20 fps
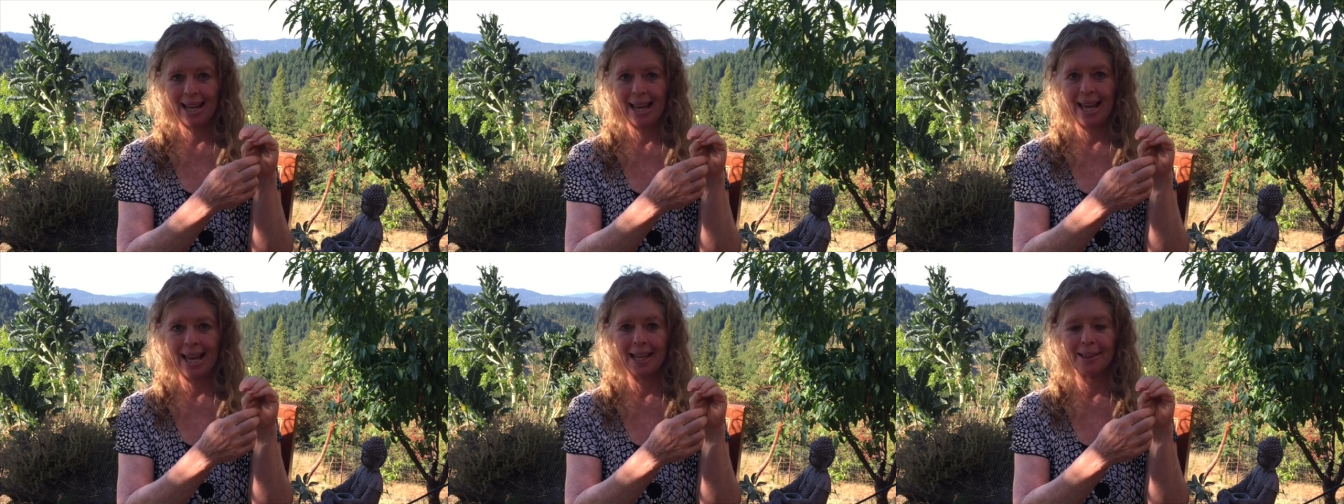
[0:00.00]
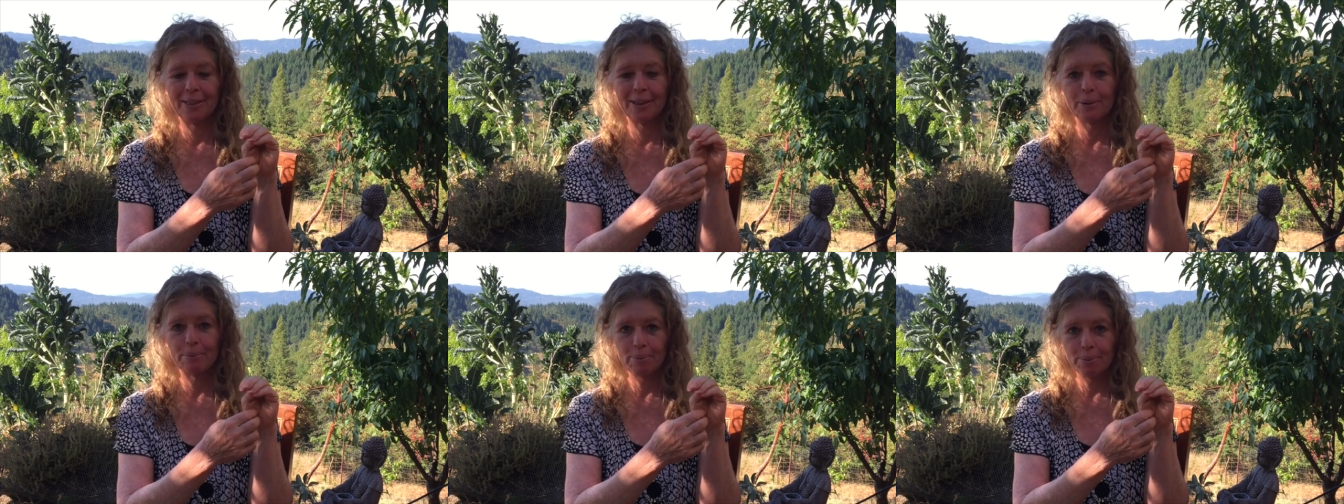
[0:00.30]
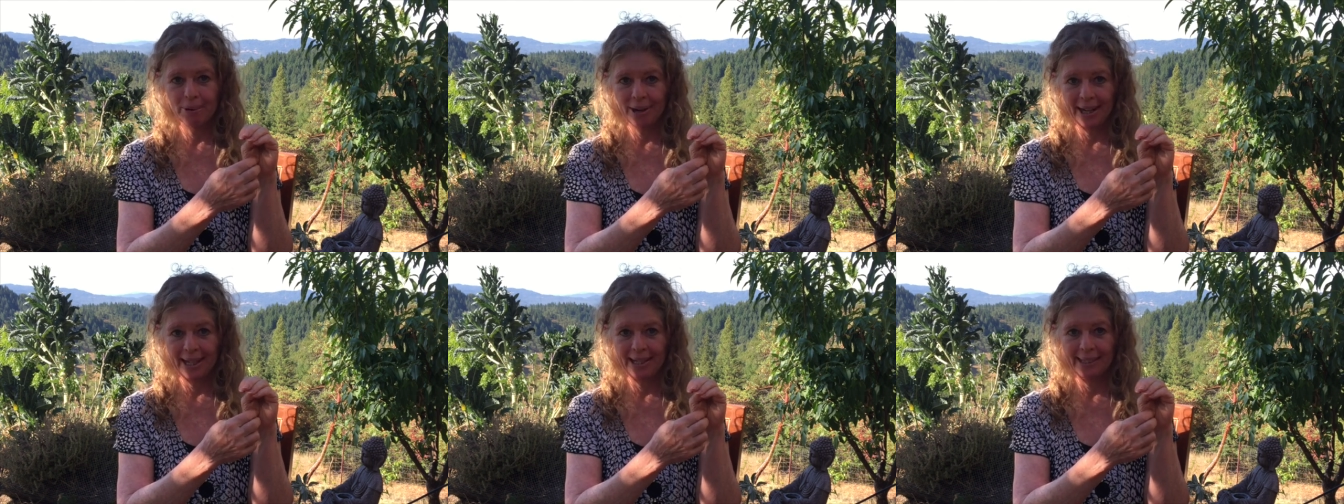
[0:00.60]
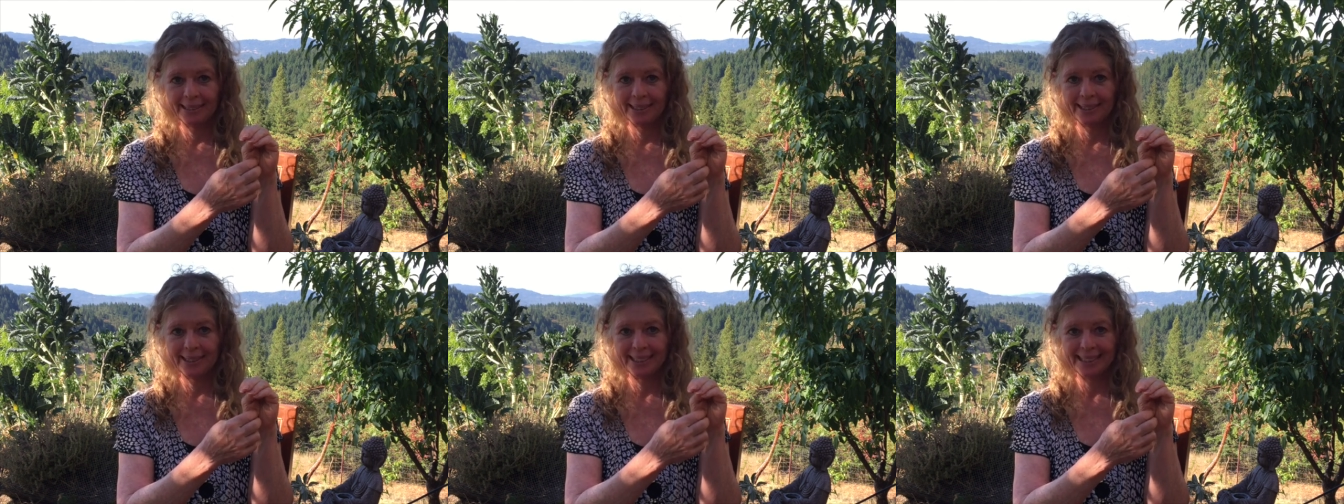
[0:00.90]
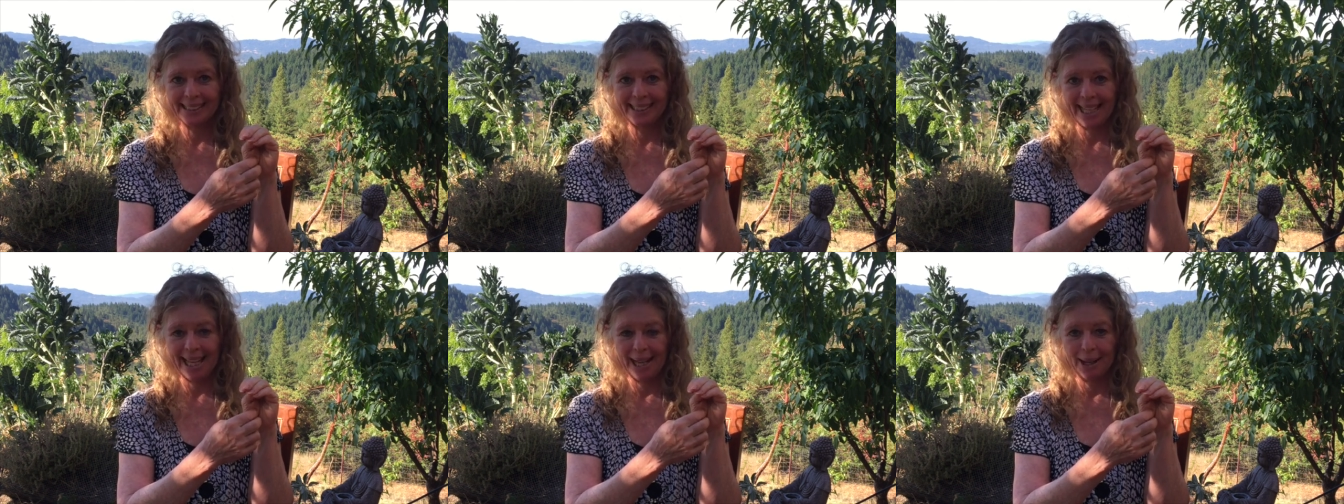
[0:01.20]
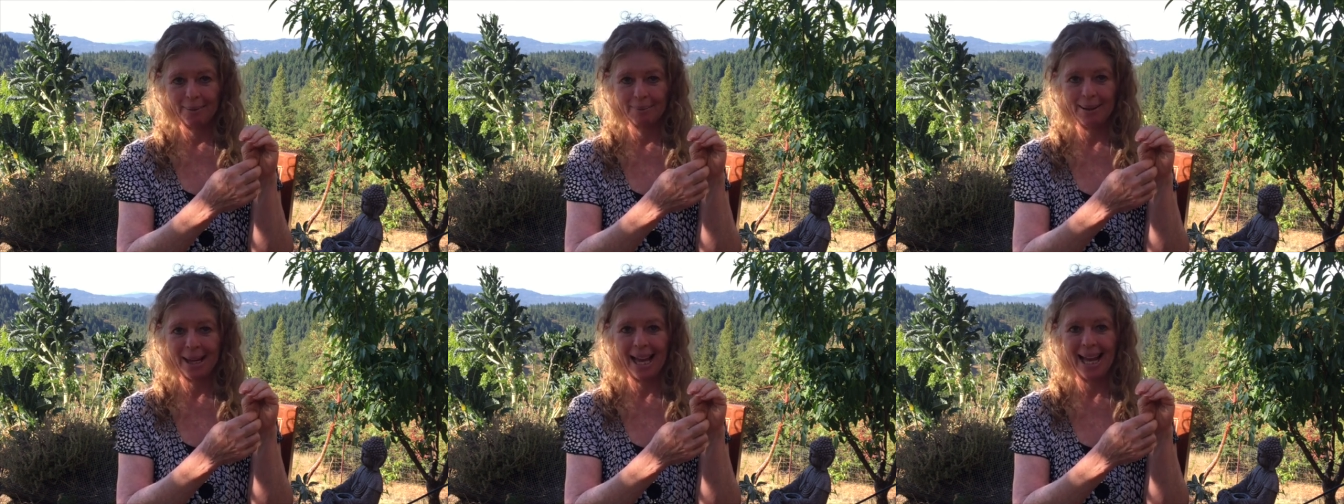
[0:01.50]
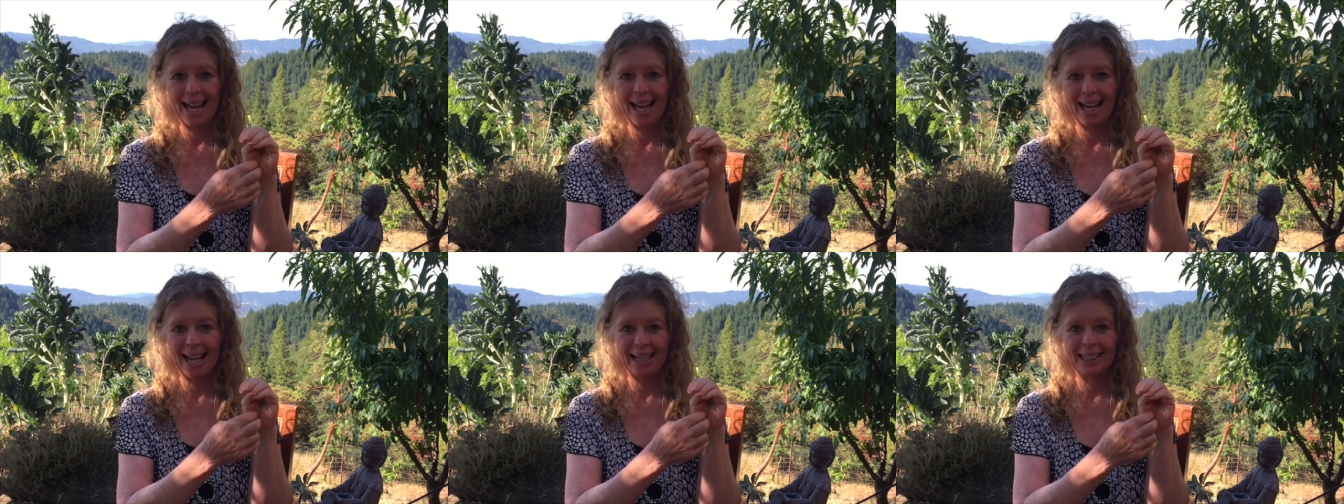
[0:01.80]
and the brain stem
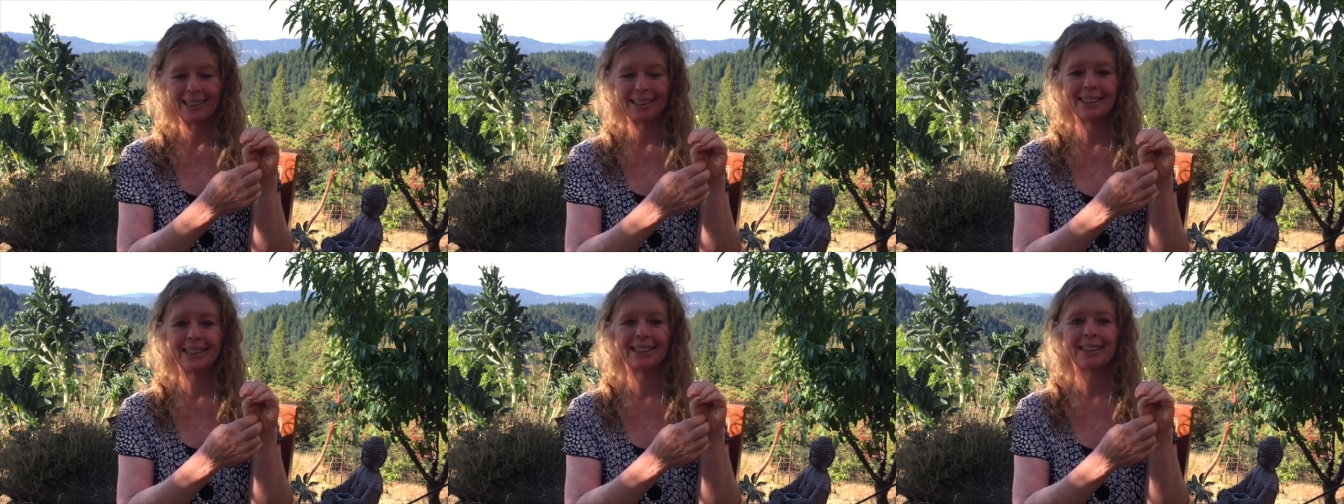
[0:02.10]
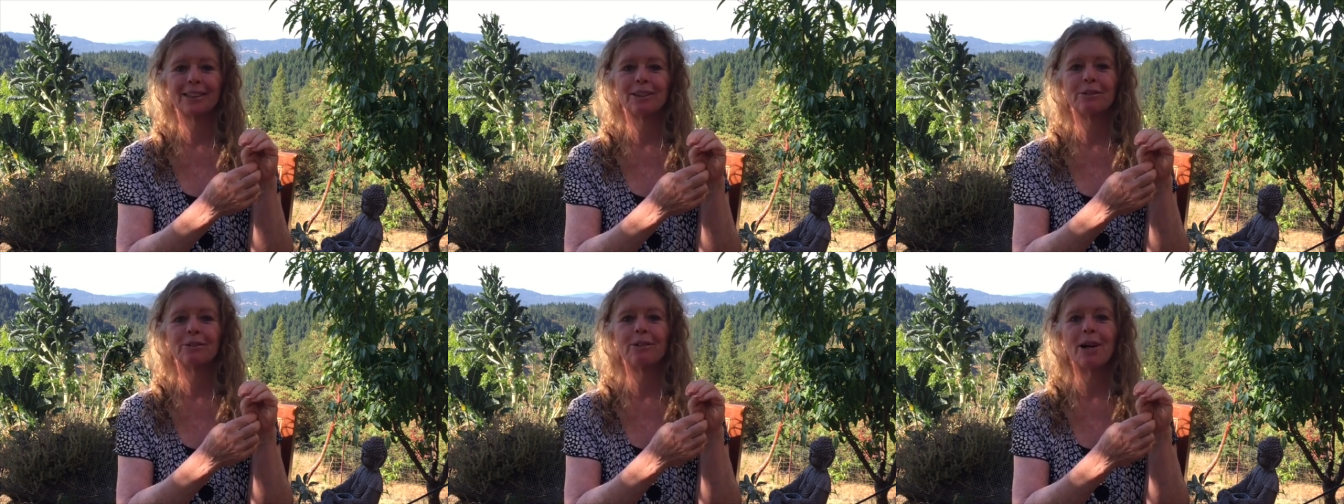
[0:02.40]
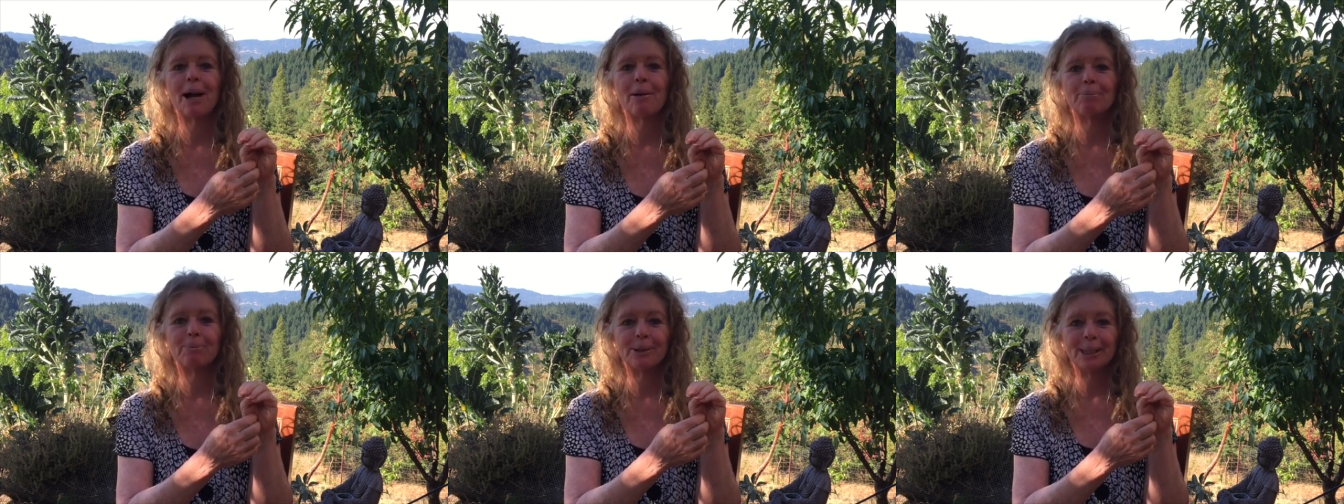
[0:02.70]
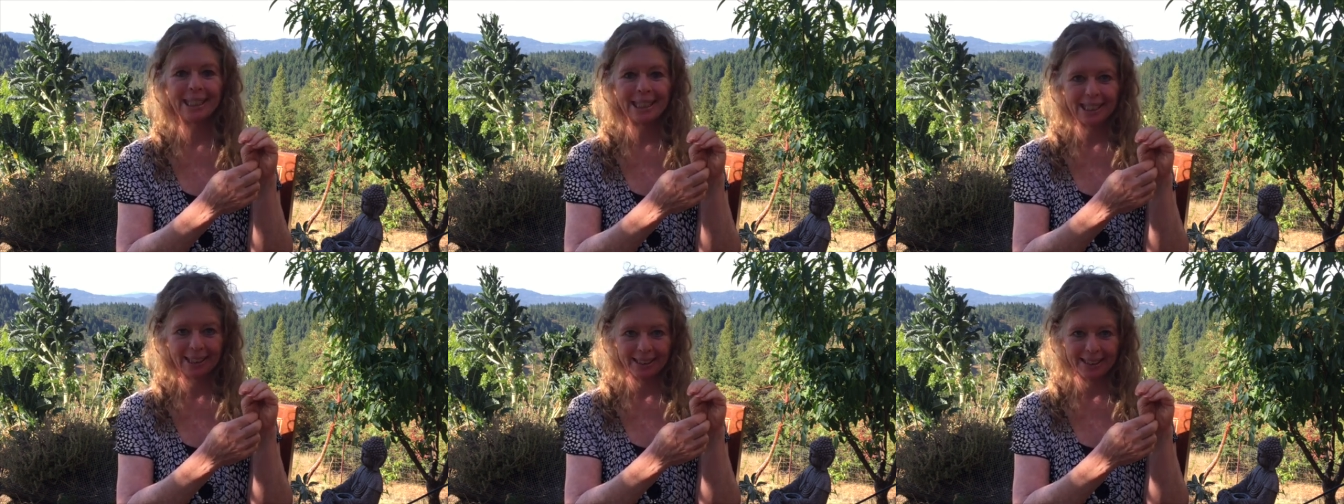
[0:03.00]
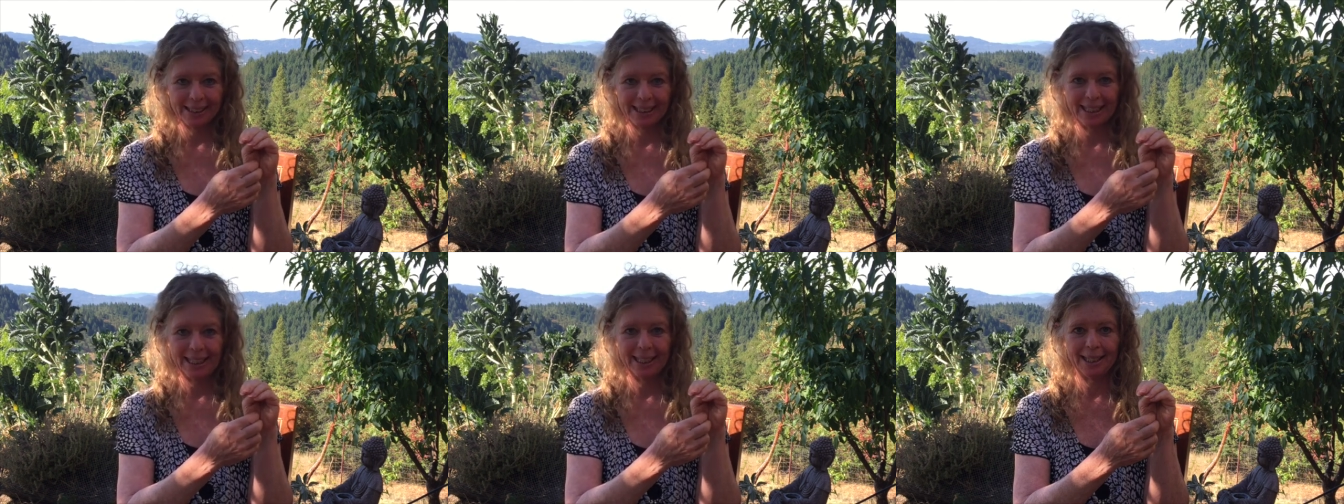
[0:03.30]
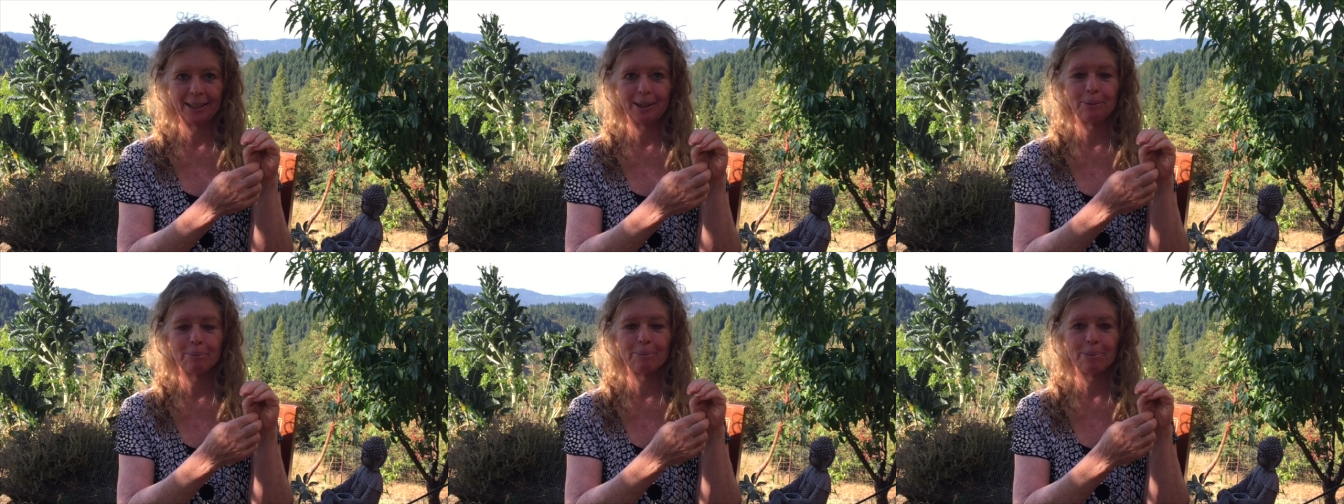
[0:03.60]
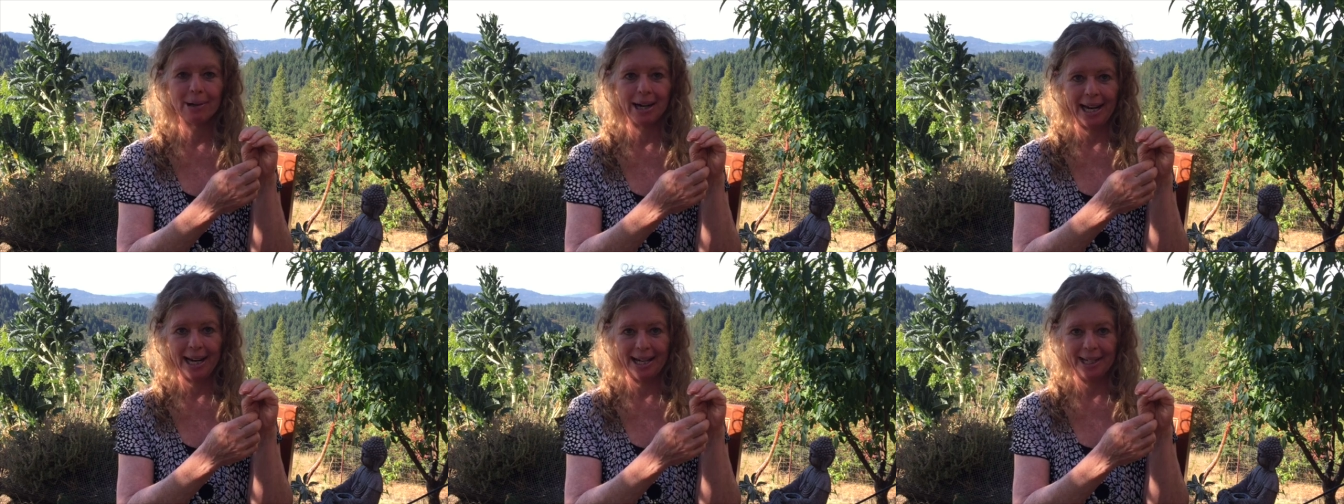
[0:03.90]
as the reptilian
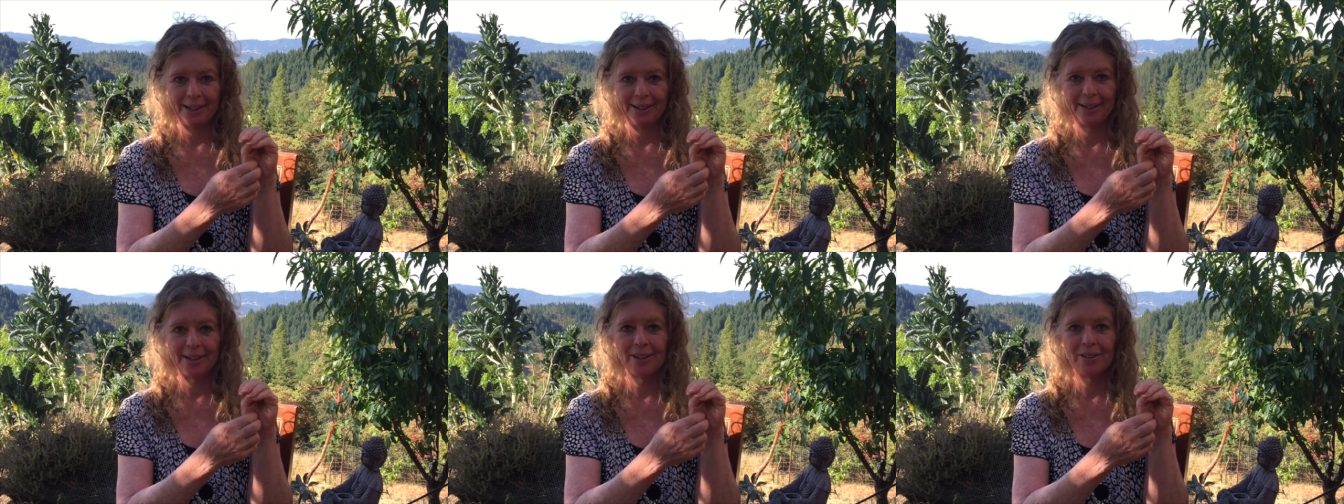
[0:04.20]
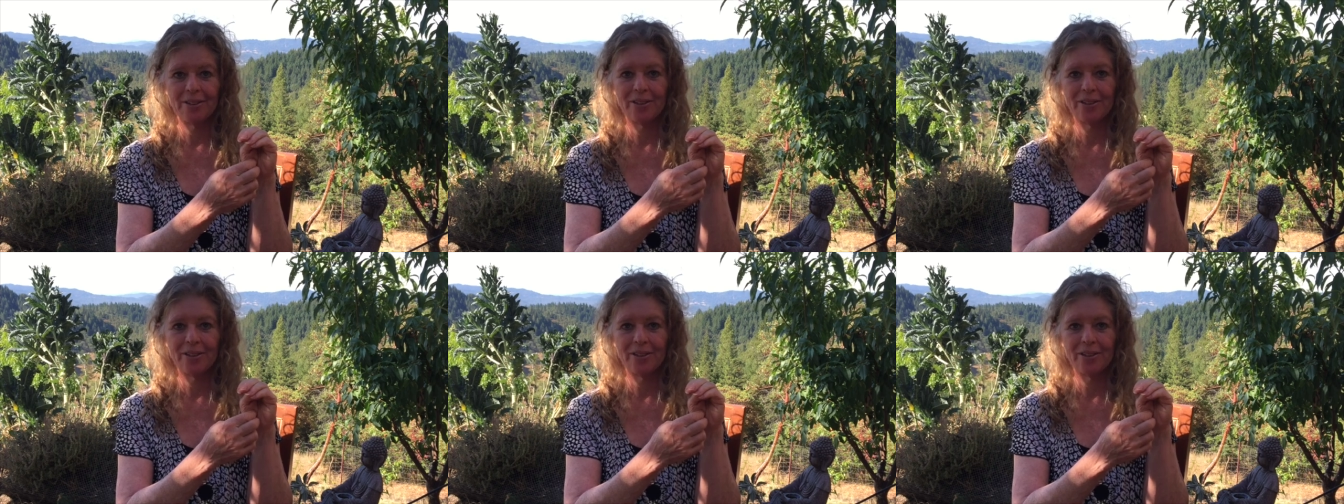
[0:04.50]
brain,